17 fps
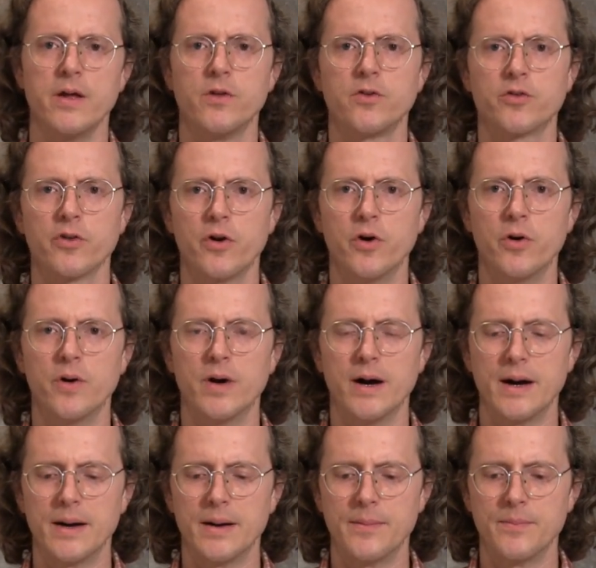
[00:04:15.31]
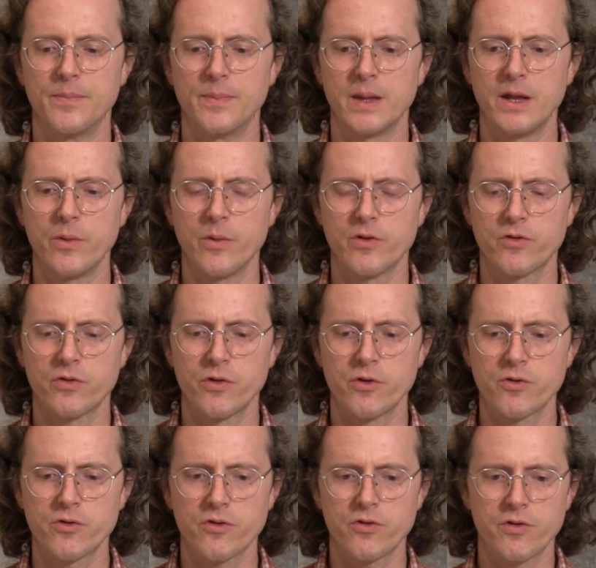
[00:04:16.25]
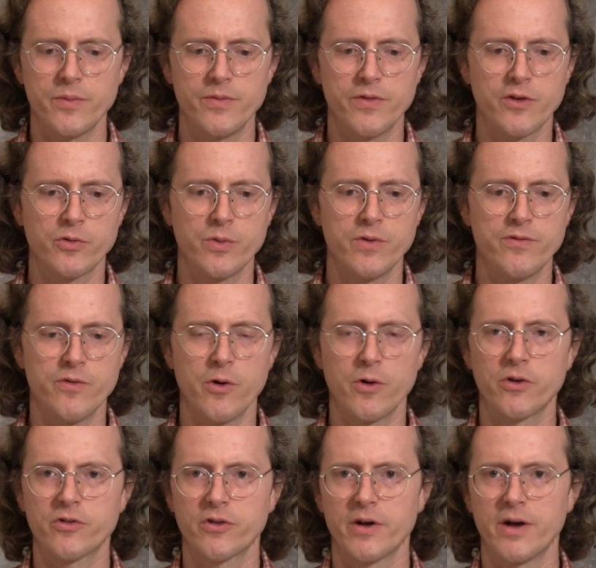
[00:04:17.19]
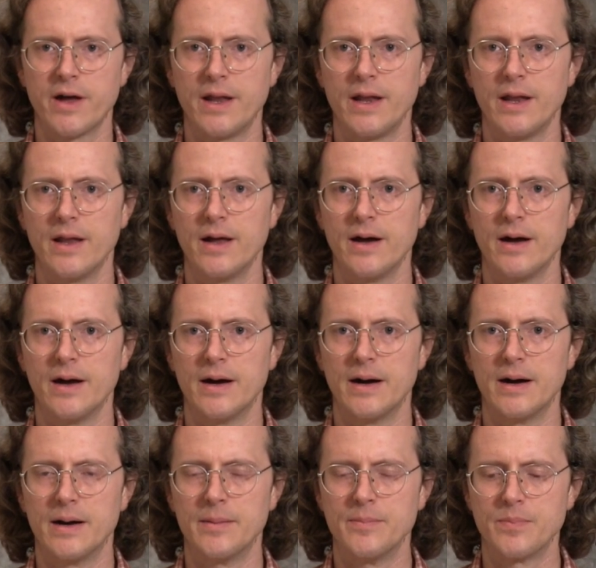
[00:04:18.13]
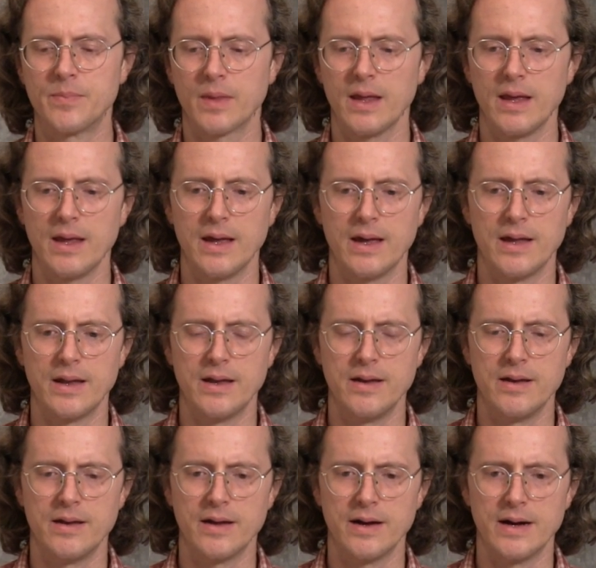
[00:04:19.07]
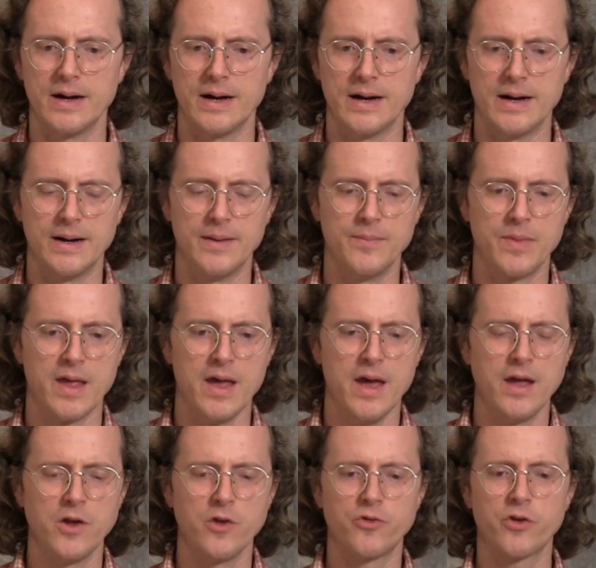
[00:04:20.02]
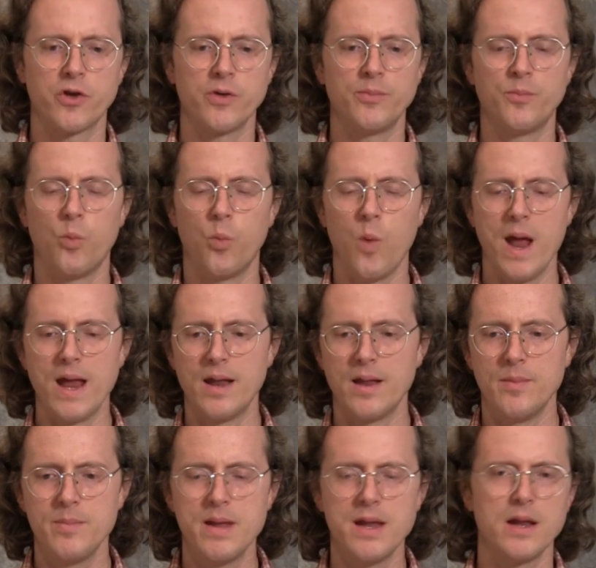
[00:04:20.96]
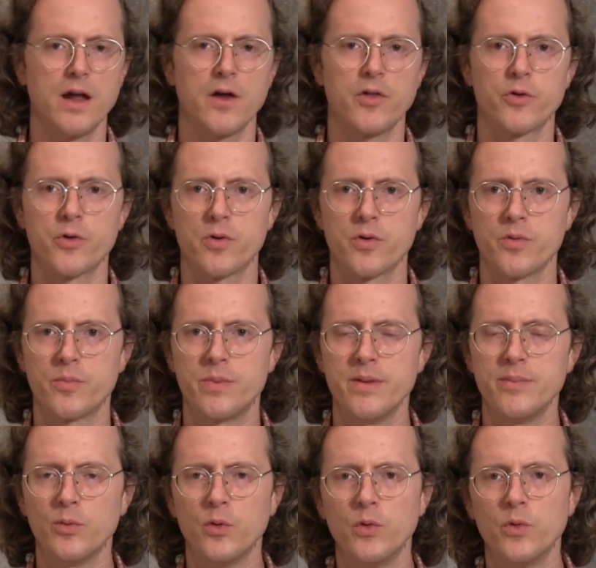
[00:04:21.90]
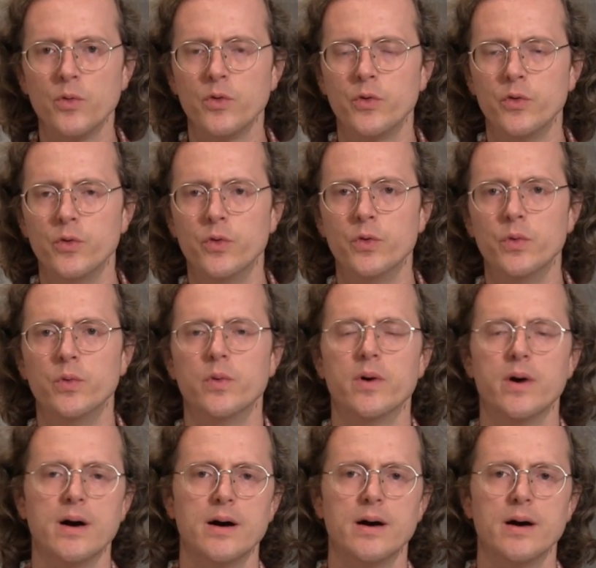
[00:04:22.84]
So anyway, so those are some of the things we focus on, and it's a good way to meet other people who